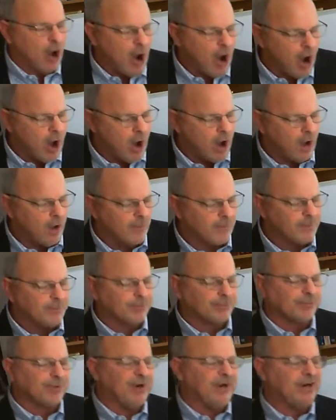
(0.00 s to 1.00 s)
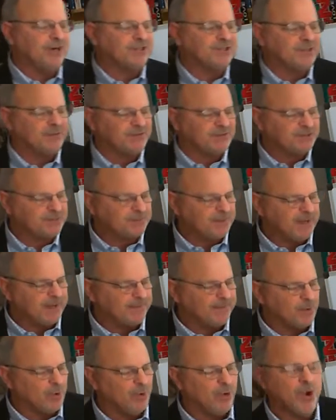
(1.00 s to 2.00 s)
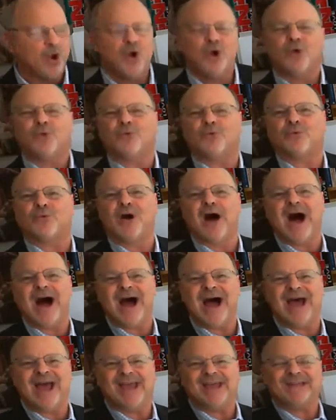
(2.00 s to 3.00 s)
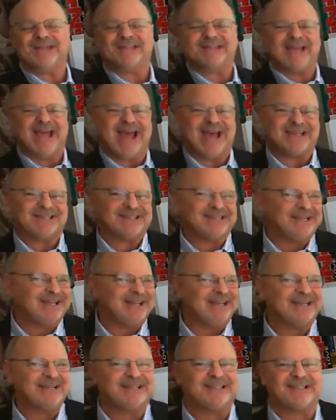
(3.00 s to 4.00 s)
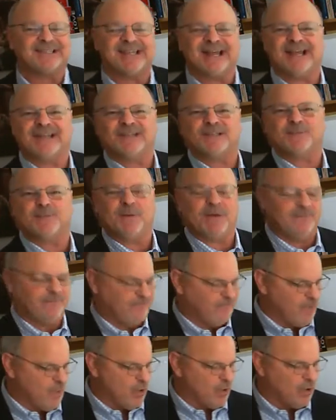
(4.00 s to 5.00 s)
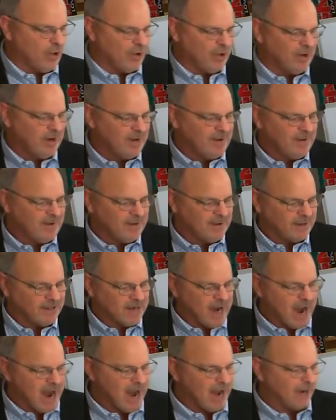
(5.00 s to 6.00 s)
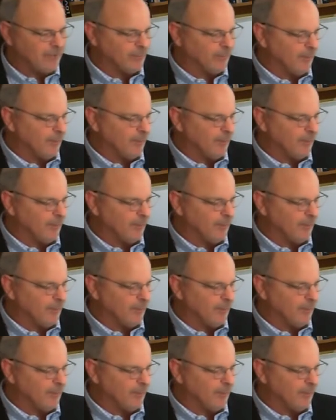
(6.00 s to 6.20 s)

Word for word: all the prayers of his people rise as incense before God.